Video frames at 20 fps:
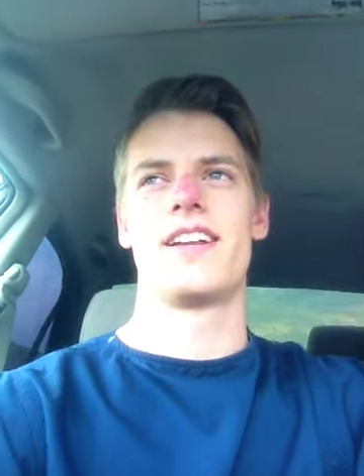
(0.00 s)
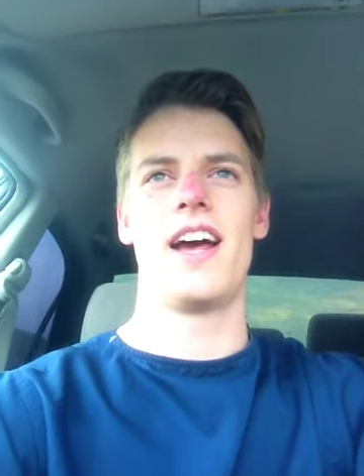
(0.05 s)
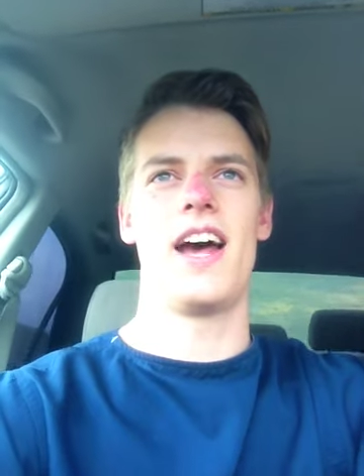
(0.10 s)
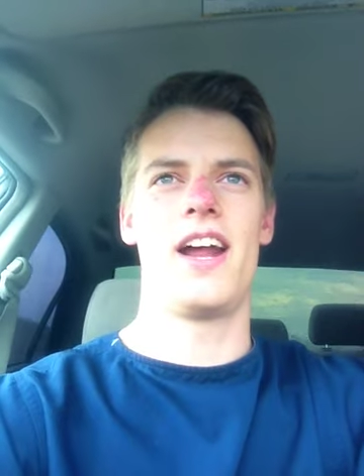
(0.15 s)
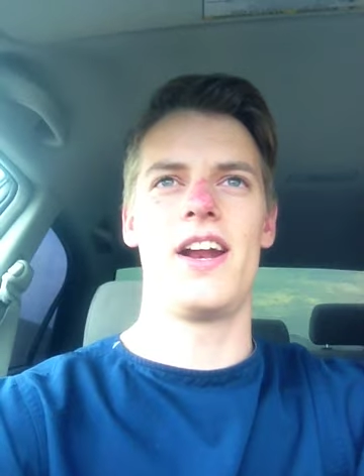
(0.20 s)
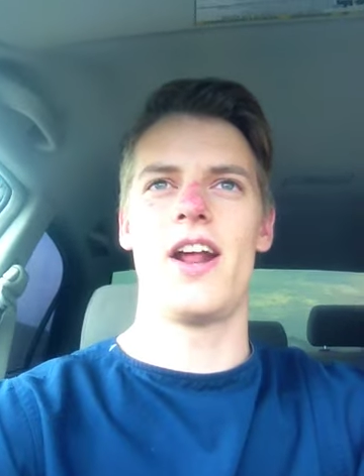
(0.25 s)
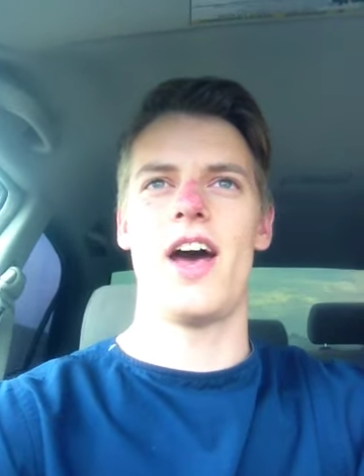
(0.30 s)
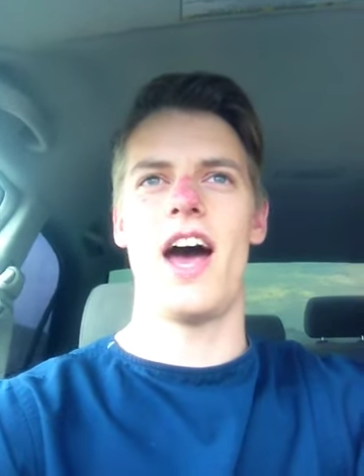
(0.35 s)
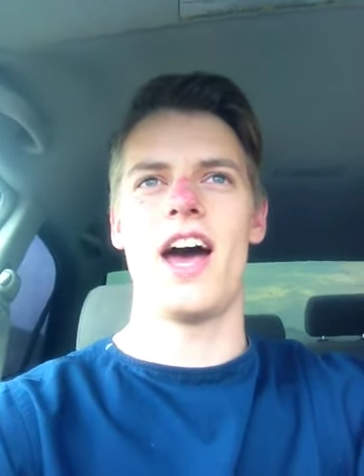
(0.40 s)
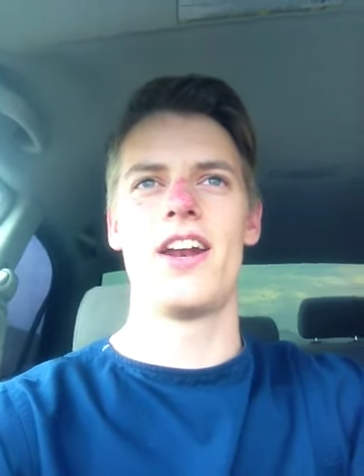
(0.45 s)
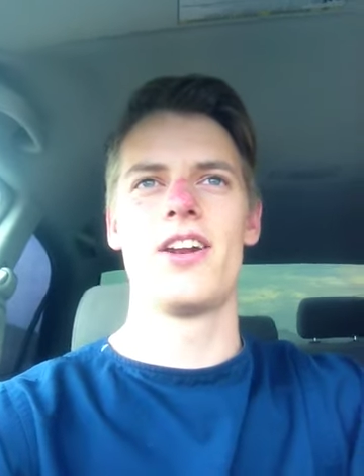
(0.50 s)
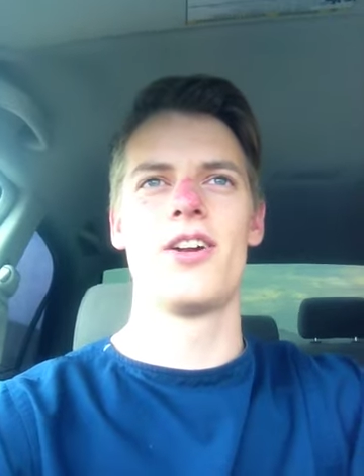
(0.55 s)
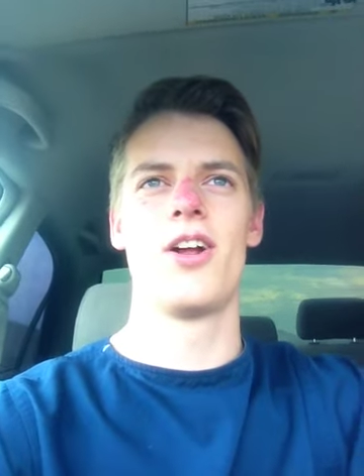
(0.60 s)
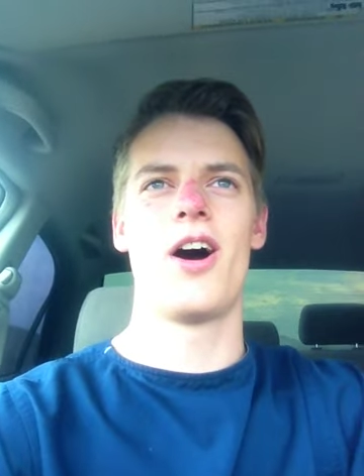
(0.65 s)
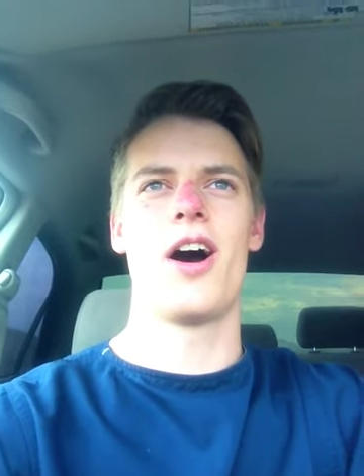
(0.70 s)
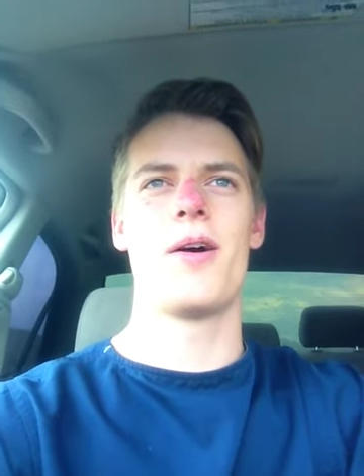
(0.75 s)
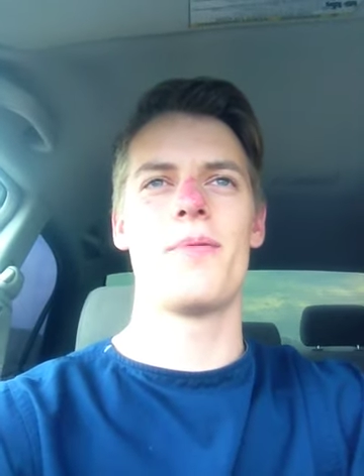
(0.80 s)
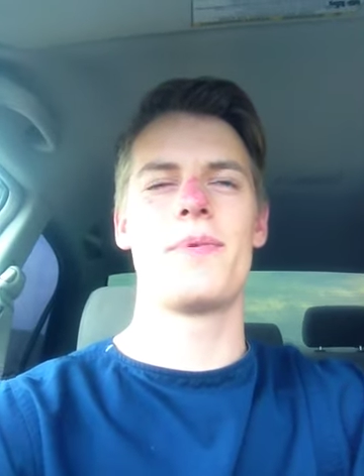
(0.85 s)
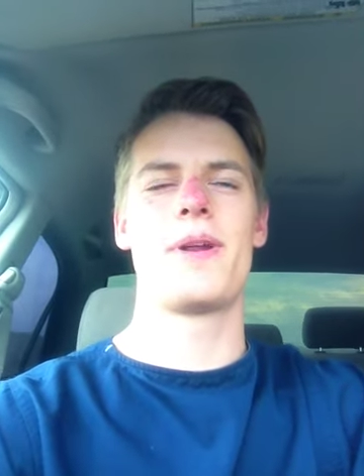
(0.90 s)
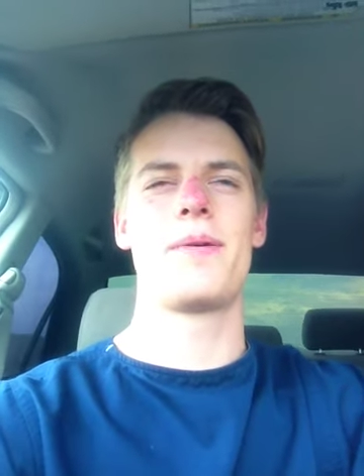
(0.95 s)
I don't
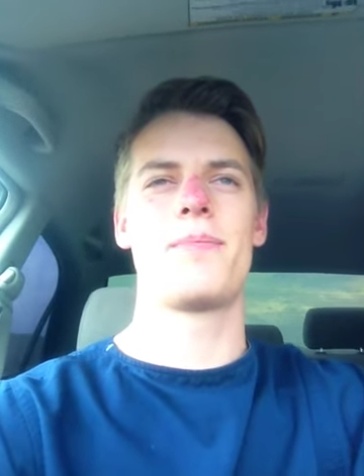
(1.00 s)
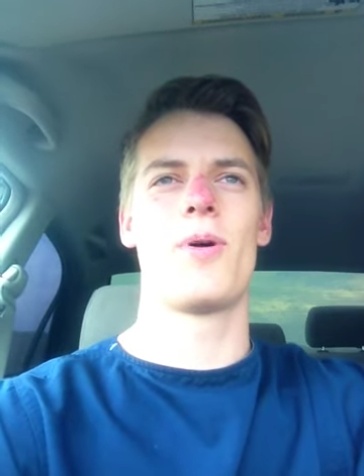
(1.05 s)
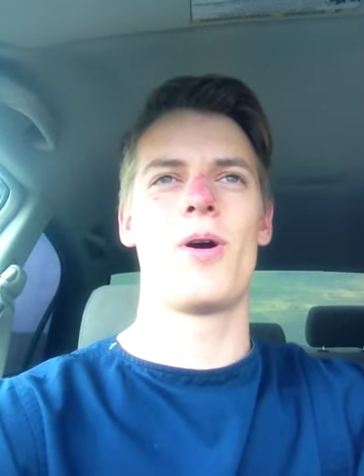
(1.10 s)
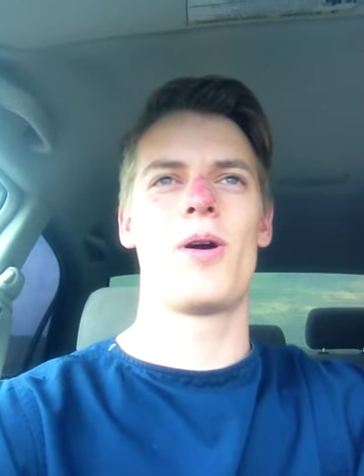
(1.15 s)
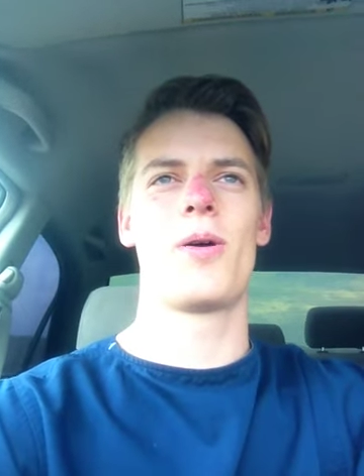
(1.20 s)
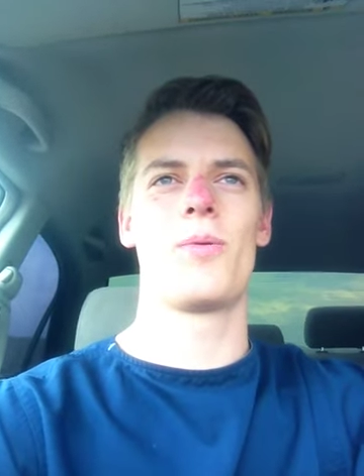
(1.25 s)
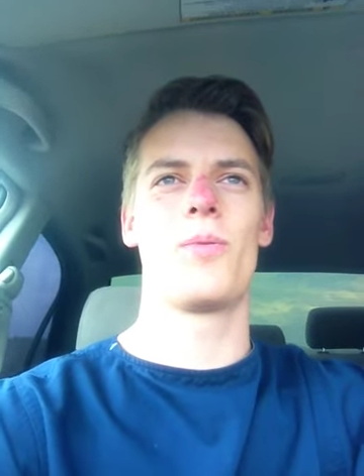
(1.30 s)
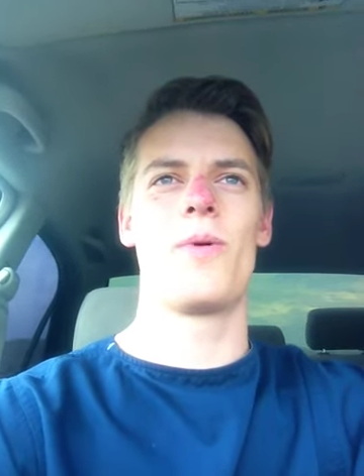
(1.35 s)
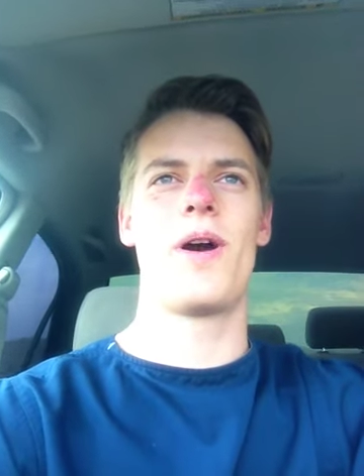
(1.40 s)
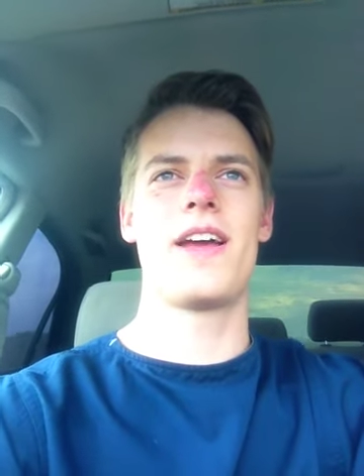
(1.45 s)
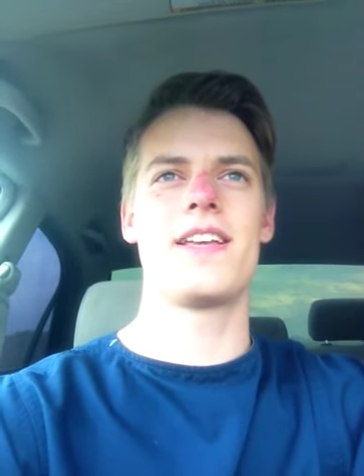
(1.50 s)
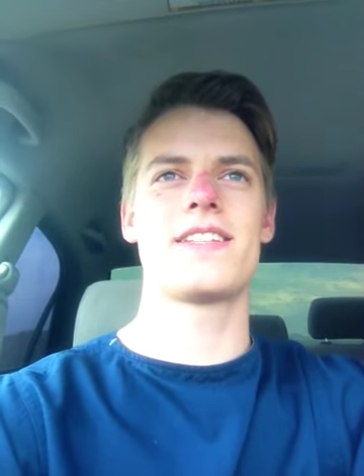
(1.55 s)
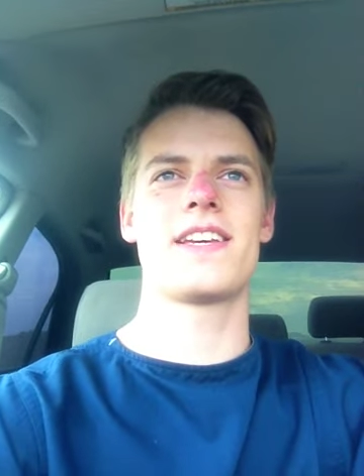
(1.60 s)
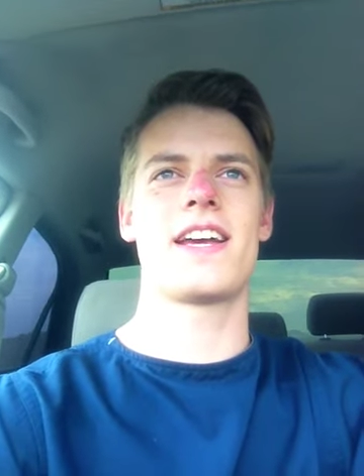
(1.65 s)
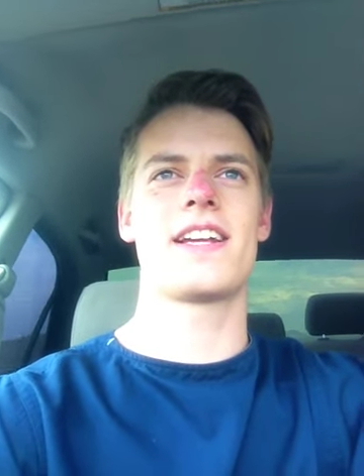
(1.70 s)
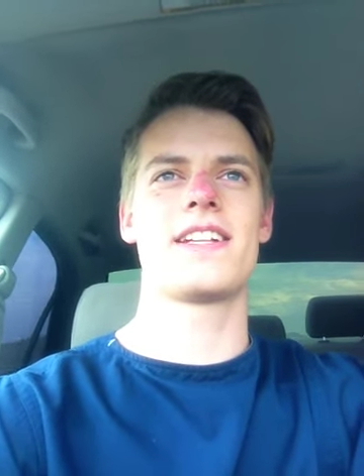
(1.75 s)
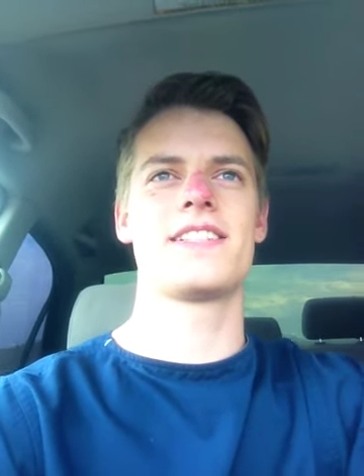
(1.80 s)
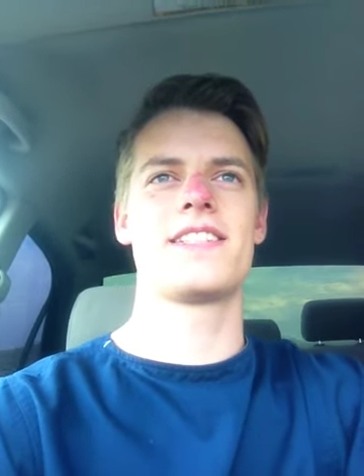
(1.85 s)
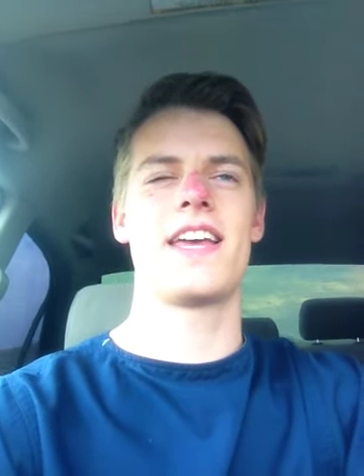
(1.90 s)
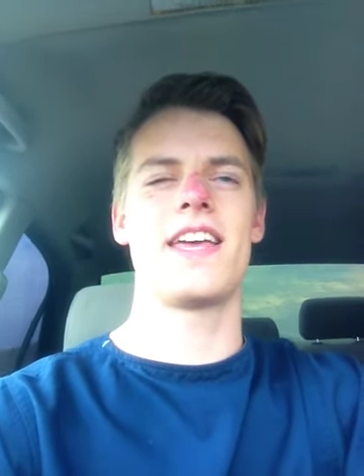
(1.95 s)
know how many more ways
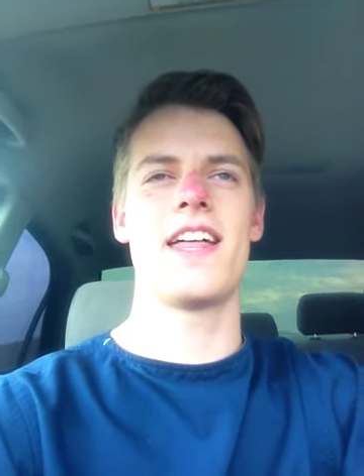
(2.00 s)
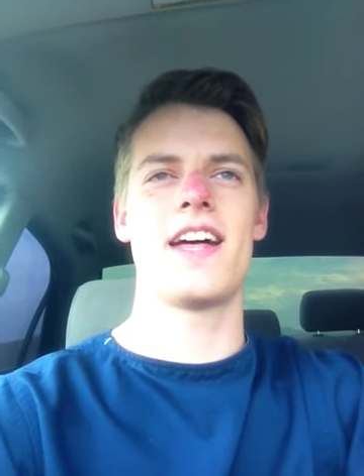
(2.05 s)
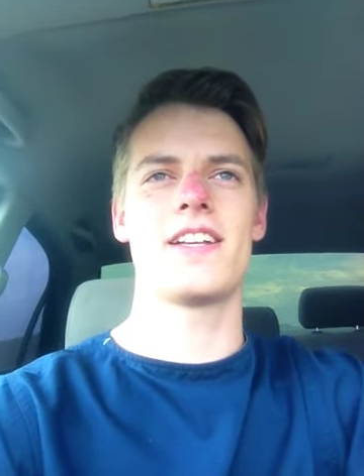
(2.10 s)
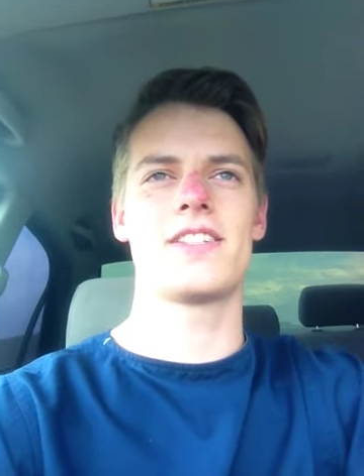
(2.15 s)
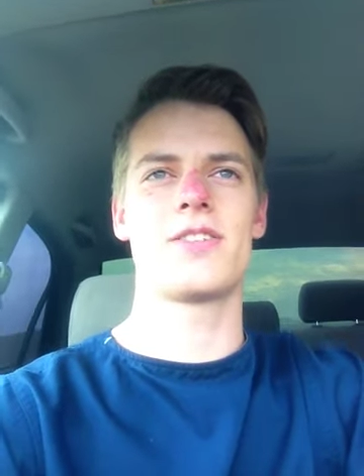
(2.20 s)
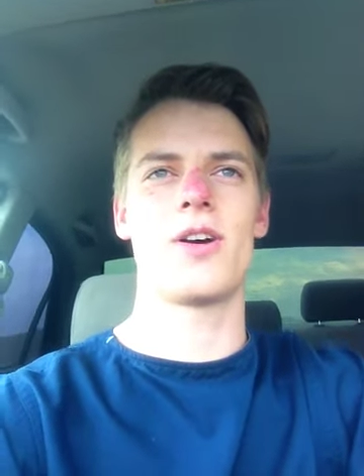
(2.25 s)
I can say that.